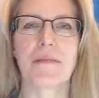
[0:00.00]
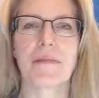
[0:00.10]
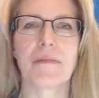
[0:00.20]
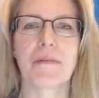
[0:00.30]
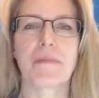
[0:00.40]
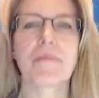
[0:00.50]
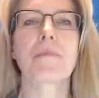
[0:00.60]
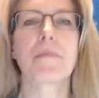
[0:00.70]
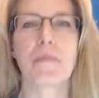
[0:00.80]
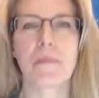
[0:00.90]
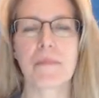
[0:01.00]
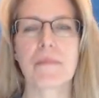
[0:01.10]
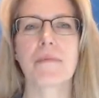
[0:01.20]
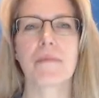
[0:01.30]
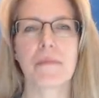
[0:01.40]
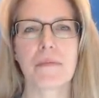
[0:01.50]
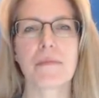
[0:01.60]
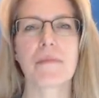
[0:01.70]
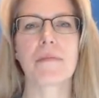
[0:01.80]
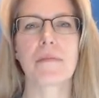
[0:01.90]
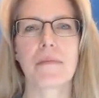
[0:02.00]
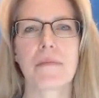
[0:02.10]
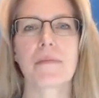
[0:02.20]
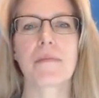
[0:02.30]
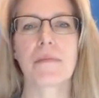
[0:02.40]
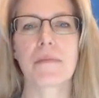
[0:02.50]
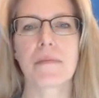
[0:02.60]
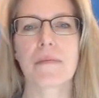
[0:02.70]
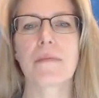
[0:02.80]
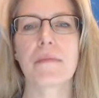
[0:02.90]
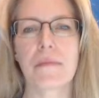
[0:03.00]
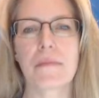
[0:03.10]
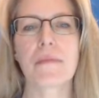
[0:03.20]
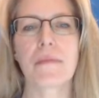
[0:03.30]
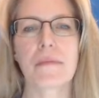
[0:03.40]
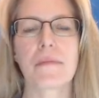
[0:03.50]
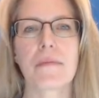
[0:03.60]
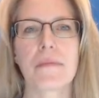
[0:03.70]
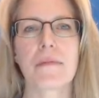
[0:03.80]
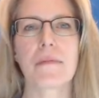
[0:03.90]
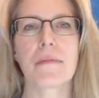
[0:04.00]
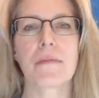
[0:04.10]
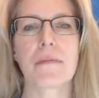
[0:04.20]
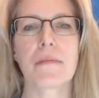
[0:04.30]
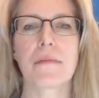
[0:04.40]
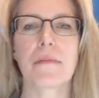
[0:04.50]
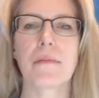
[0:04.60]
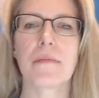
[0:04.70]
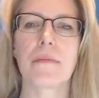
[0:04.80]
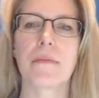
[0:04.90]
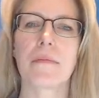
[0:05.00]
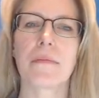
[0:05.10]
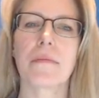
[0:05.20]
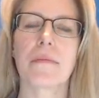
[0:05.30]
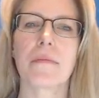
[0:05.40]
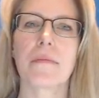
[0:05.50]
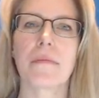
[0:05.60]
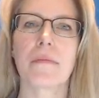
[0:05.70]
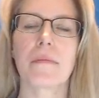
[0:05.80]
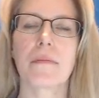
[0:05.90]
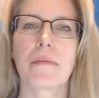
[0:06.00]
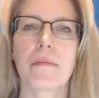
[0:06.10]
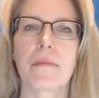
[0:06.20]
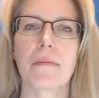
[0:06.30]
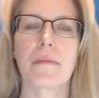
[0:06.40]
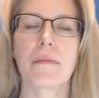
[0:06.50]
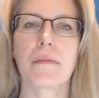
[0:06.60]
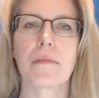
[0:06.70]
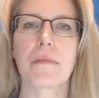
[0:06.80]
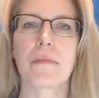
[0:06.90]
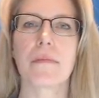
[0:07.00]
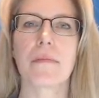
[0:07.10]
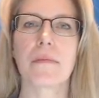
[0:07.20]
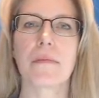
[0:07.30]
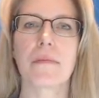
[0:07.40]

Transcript: This person isn't speaking.